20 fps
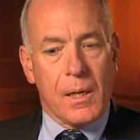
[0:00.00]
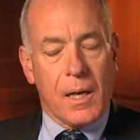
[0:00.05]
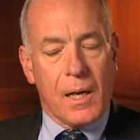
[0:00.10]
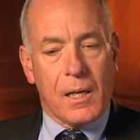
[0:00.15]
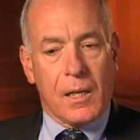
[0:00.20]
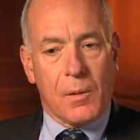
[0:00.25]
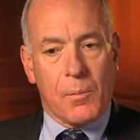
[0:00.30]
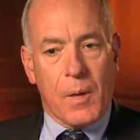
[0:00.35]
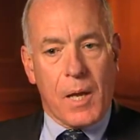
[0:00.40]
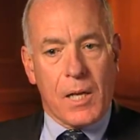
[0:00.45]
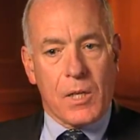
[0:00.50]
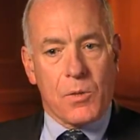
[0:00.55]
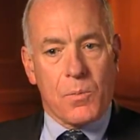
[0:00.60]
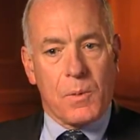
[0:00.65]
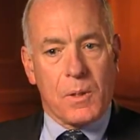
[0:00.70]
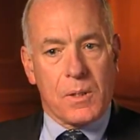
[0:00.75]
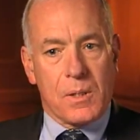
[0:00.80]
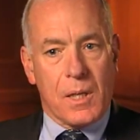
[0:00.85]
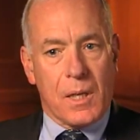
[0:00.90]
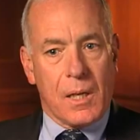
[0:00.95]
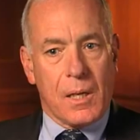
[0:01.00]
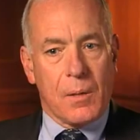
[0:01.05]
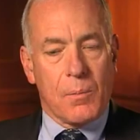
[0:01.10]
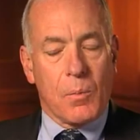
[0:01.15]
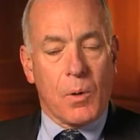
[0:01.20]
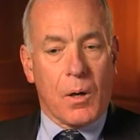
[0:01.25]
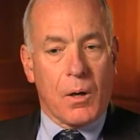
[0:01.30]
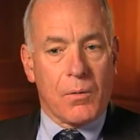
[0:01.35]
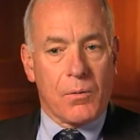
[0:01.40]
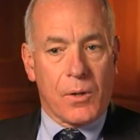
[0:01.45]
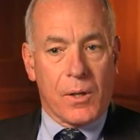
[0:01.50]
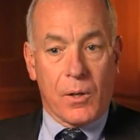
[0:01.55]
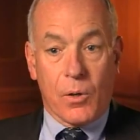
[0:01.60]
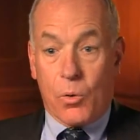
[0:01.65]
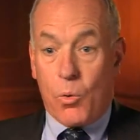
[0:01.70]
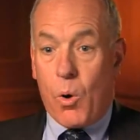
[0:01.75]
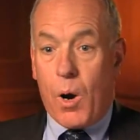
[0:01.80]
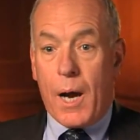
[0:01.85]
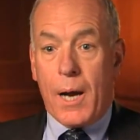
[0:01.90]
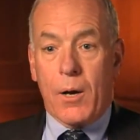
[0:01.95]
and the management team of the
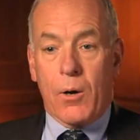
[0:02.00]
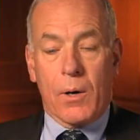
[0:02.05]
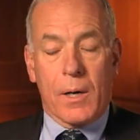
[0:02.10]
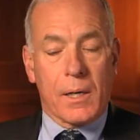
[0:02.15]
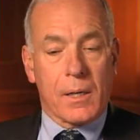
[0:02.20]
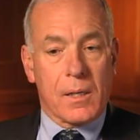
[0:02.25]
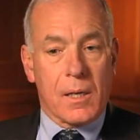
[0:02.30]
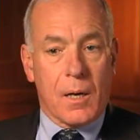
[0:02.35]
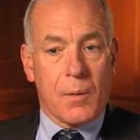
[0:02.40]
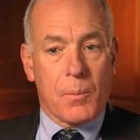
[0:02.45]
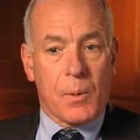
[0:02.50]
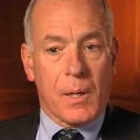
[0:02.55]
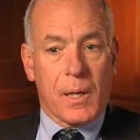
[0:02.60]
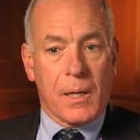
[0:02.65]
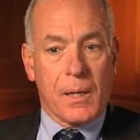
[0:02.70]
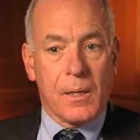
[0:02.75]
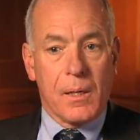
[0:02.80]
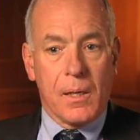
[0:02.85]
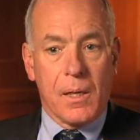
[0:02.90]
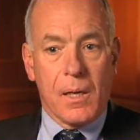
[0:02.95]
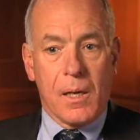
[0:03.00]
acquiring company